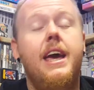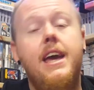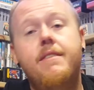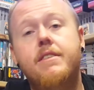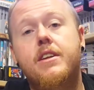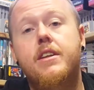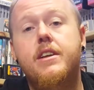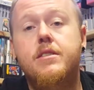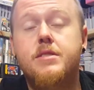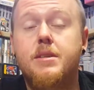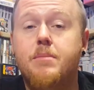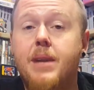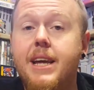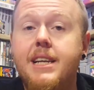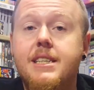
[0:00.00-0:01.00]
Even though there was
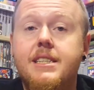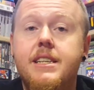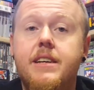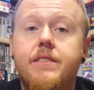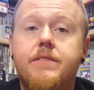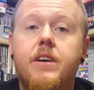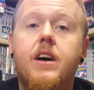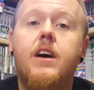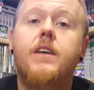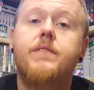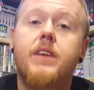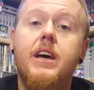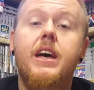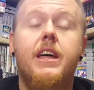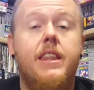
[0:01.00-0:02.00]
some latency
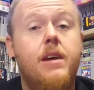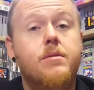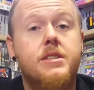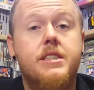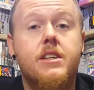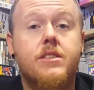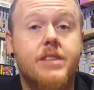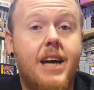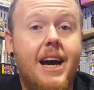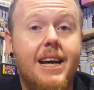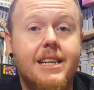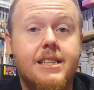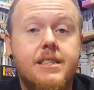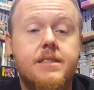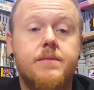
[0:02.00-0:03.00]
involved, they were still
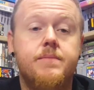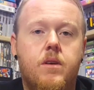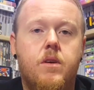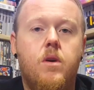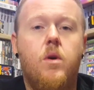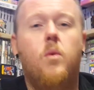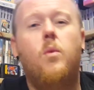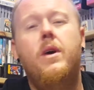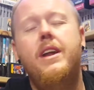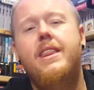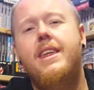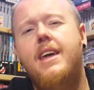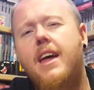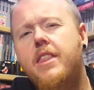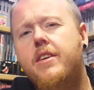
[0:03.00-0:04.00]
nice. One of
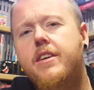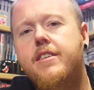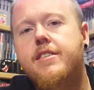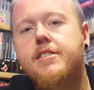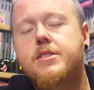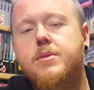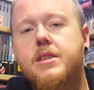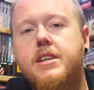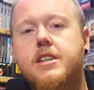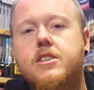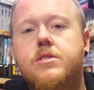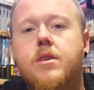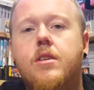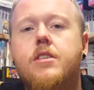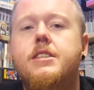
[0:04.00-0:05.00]
the other issues with the
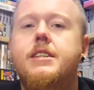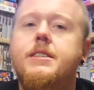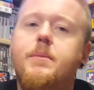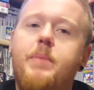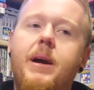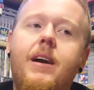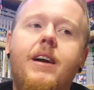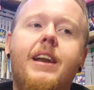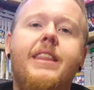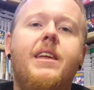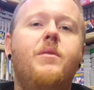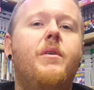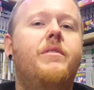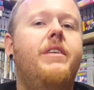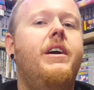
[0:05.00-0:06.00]
controllers is apparently they
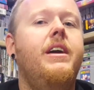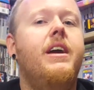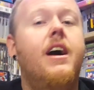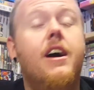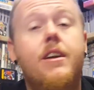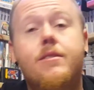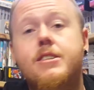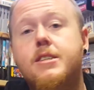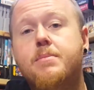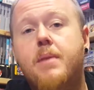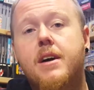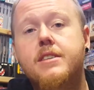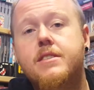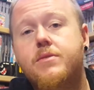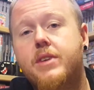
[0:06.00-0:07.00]
were very
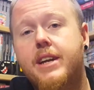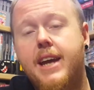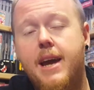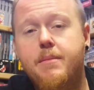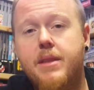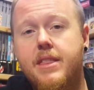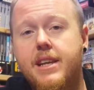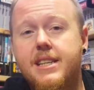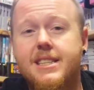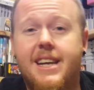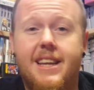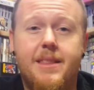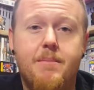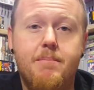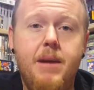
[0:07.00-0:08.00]
unresponsive when it came to things
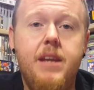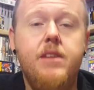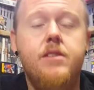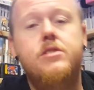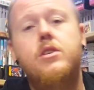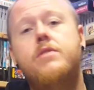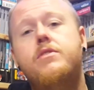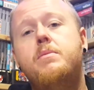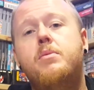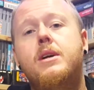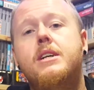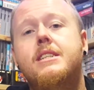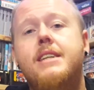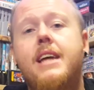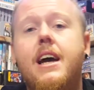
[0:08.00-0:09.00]
like the menu. So if you
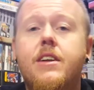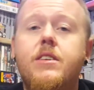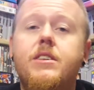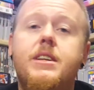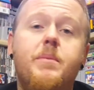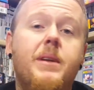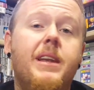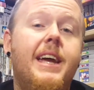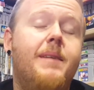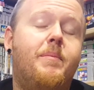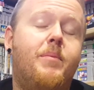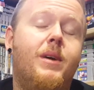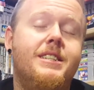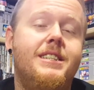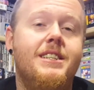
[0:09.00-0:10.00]
press down, you typically had to
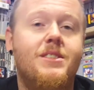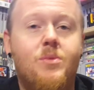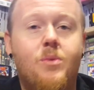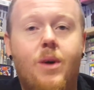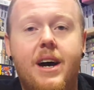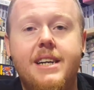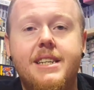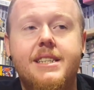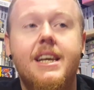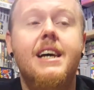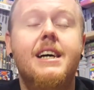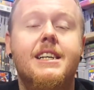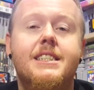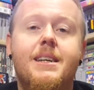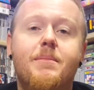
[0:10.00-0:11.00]
press it twice.
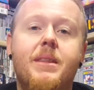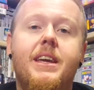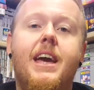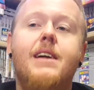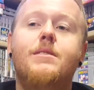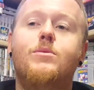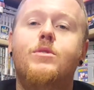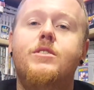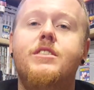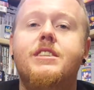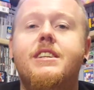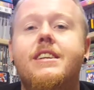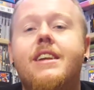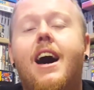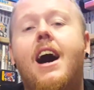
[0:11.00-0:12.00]
Some of the games were just
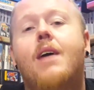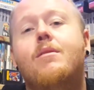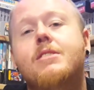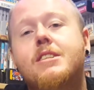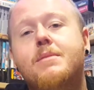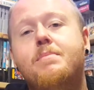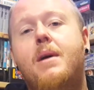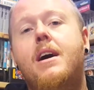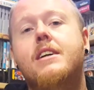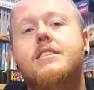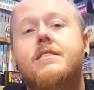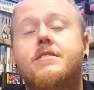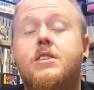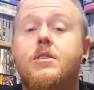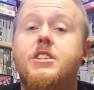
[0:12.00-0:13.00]
not
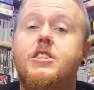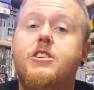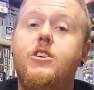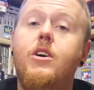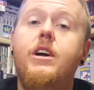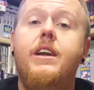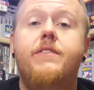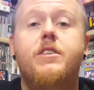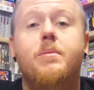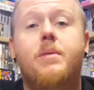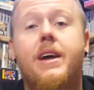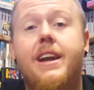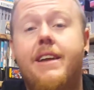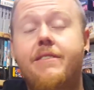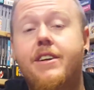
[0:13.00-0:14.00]
responsive. So it's good if you're
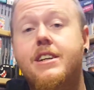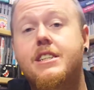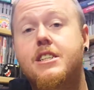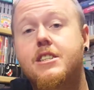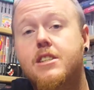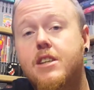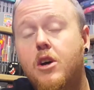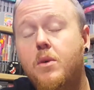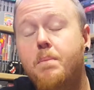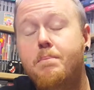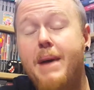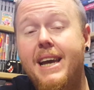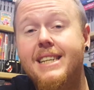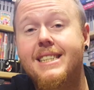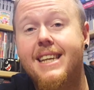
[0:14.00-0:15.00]
playing a very
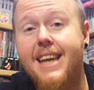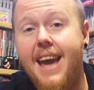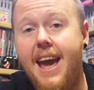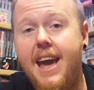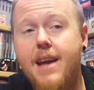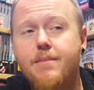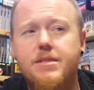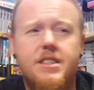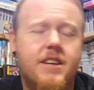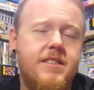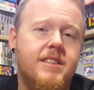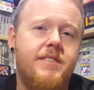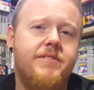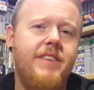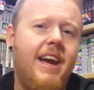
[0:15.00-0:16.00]
slow-based game such
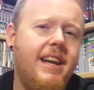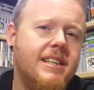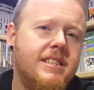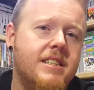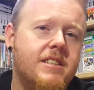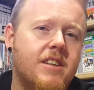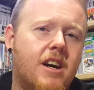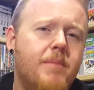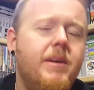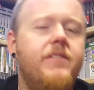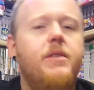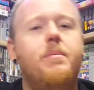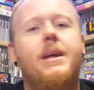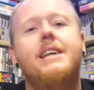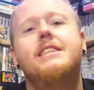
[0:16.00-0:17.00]
as Phantasy Star, but if
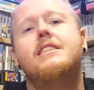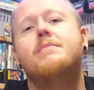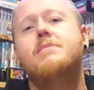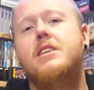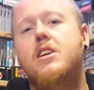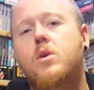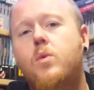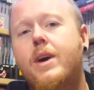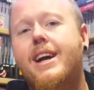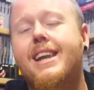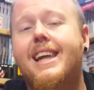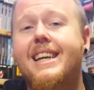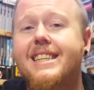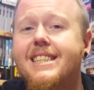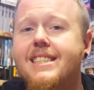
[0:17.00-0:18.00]
you're playing something quick
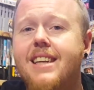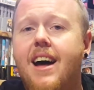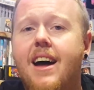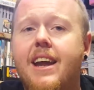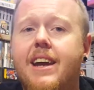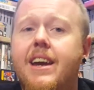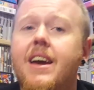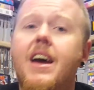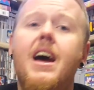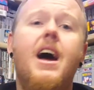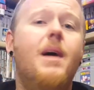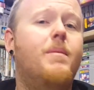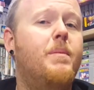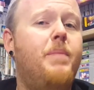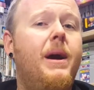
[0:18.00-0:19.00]
like Sonic,
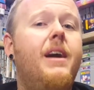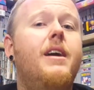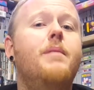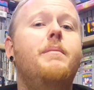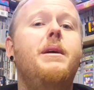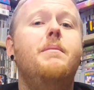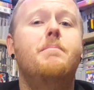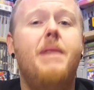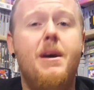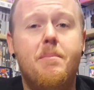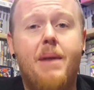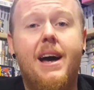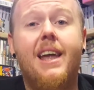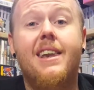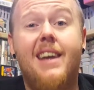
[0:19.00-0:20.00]
prepare to be met
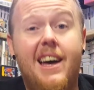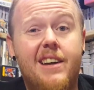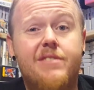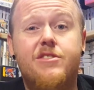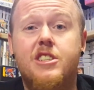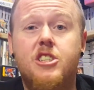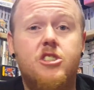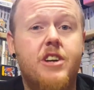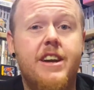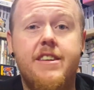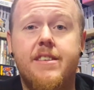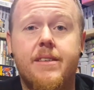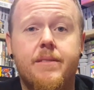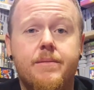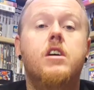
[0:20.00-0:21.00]
by a lot of frustration.